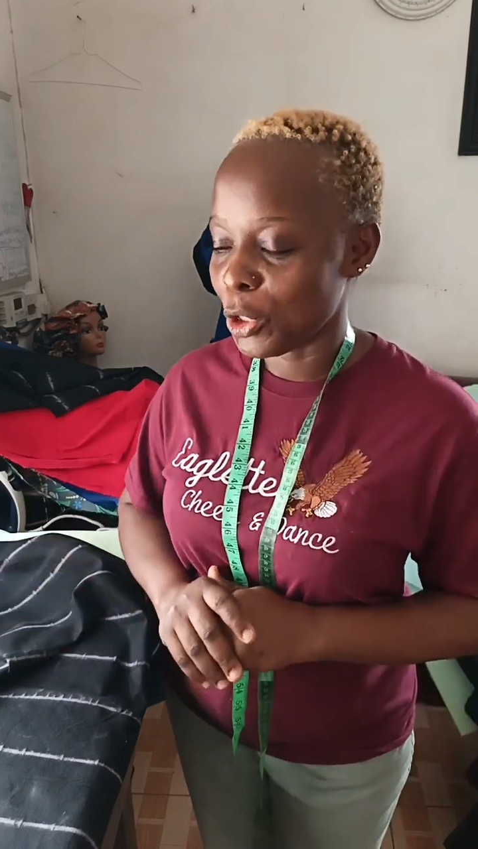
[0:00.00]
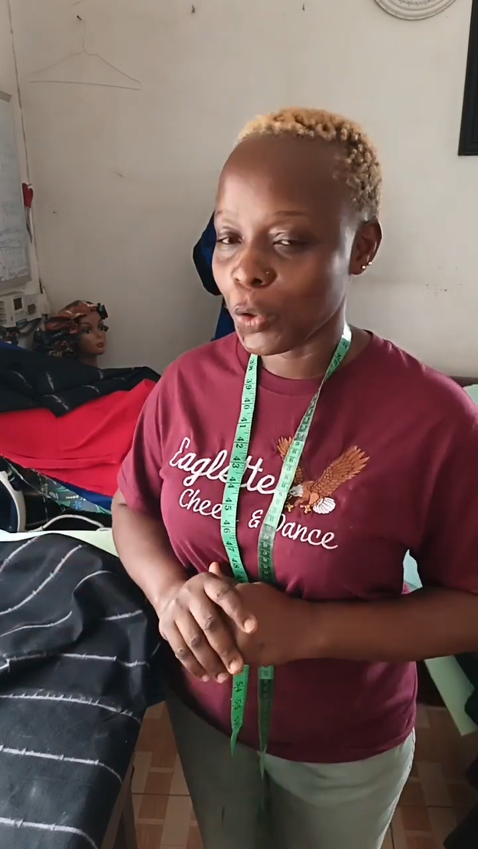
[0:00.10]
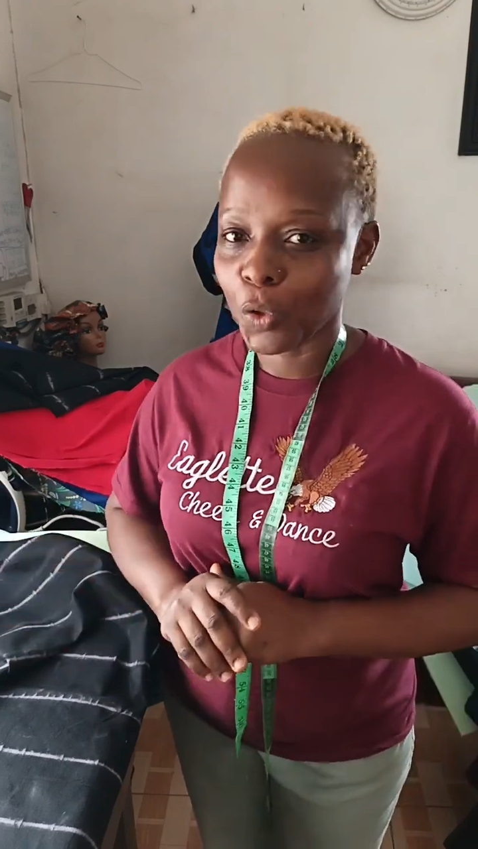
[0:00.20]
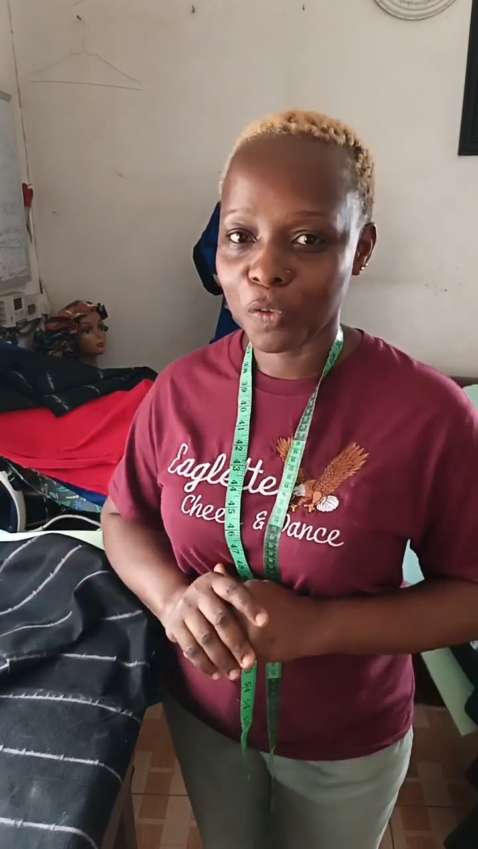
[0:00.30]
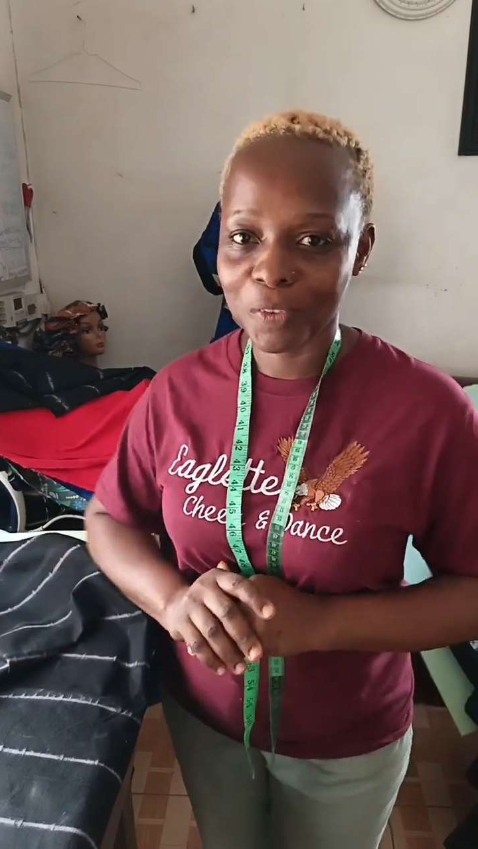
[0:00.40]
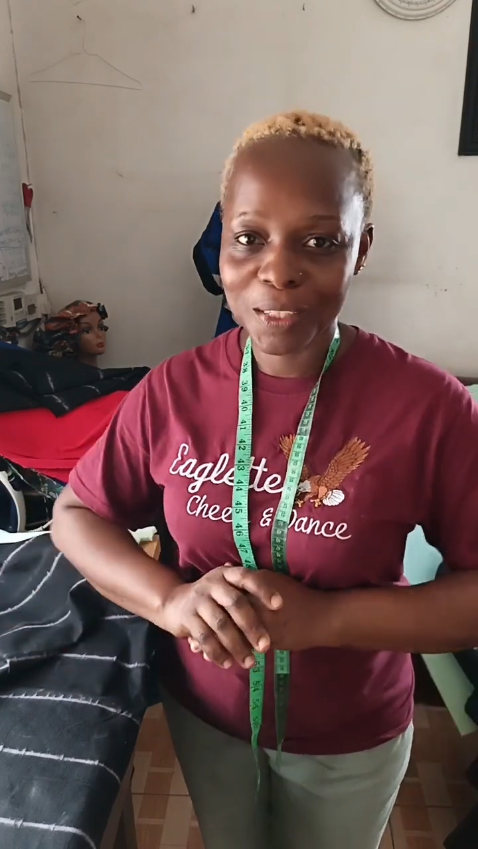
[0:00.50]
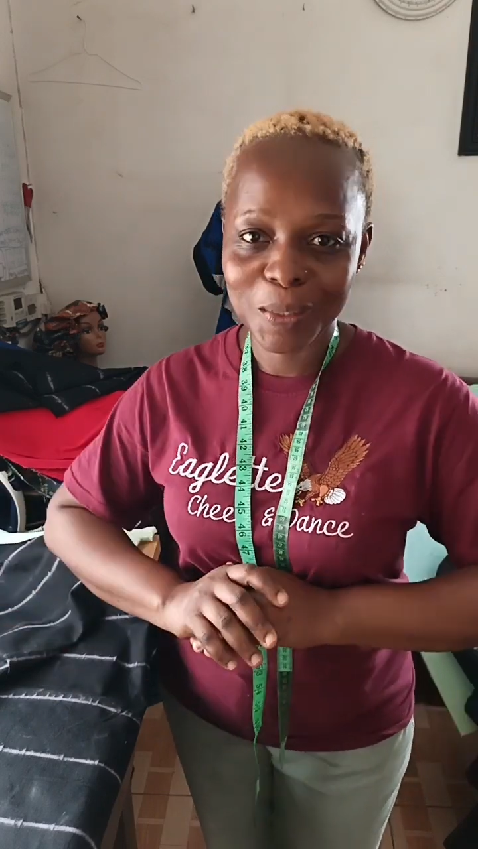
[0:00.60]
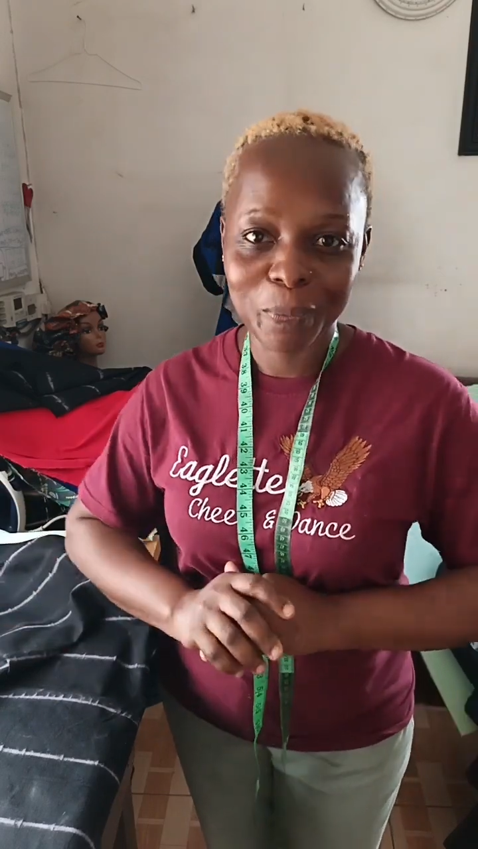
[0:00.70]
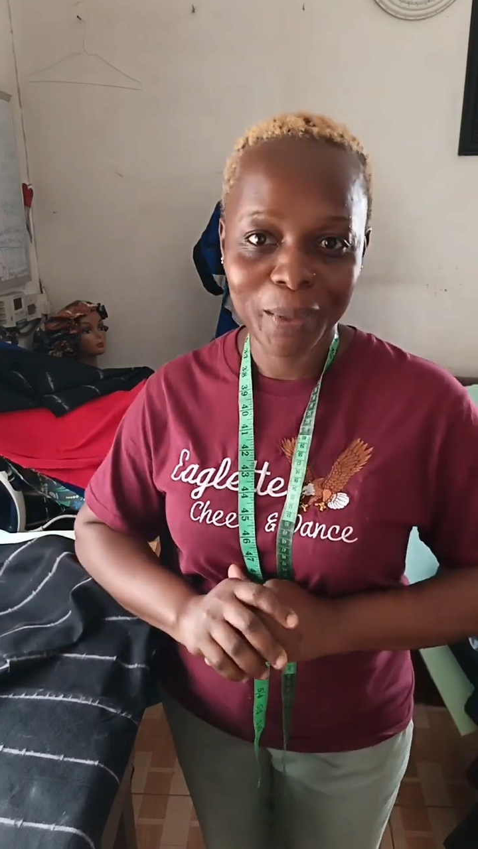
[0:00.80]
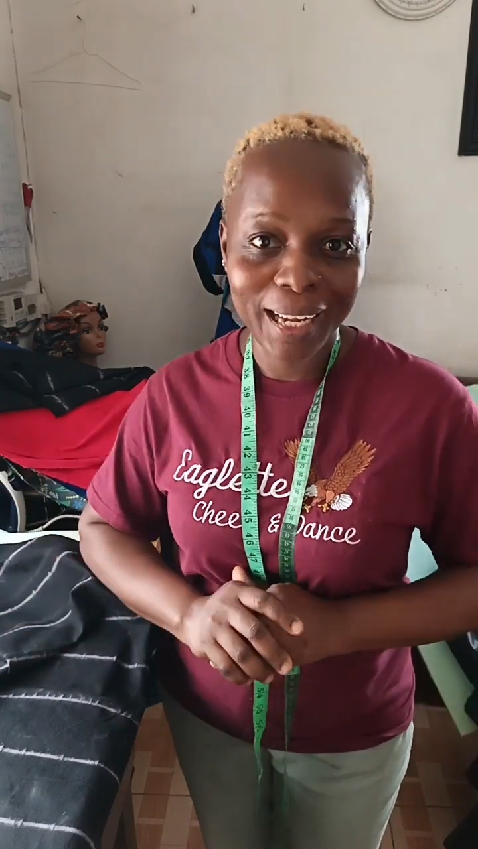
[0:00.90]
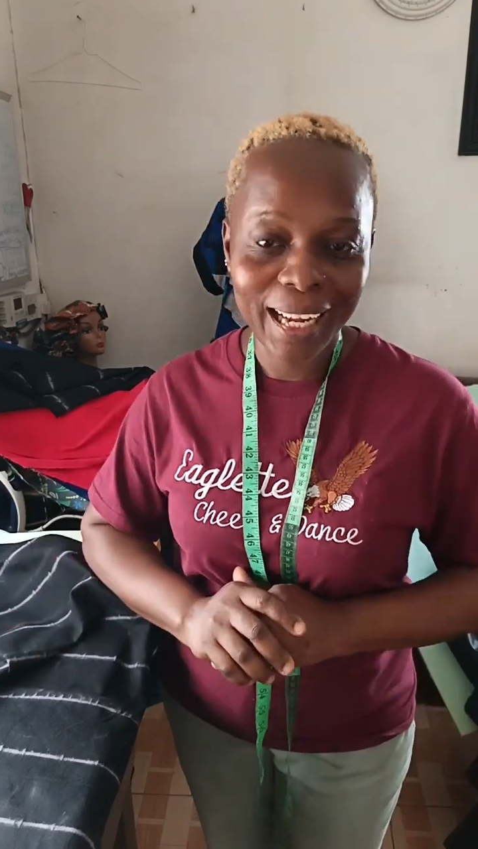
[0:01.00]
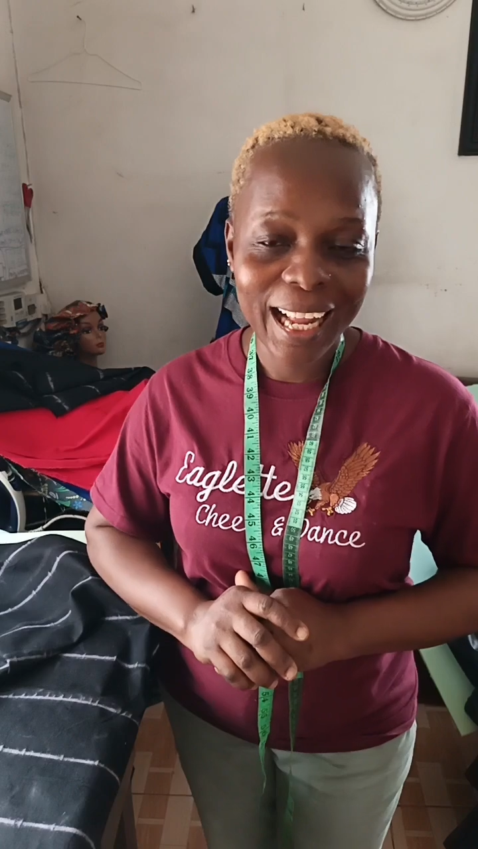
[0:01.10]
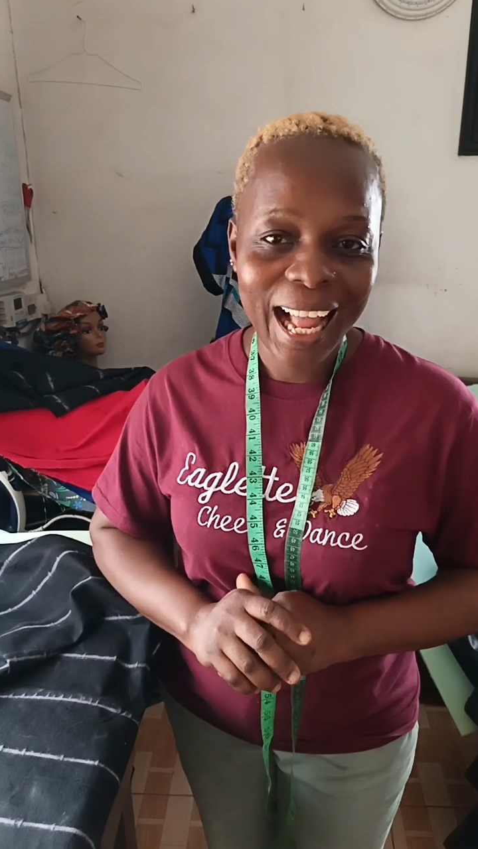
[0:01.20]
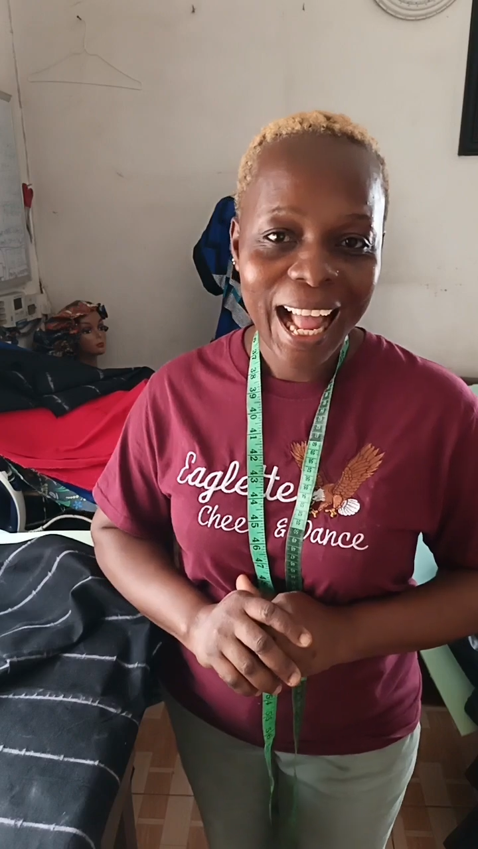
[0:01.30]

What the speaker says: look of this bag.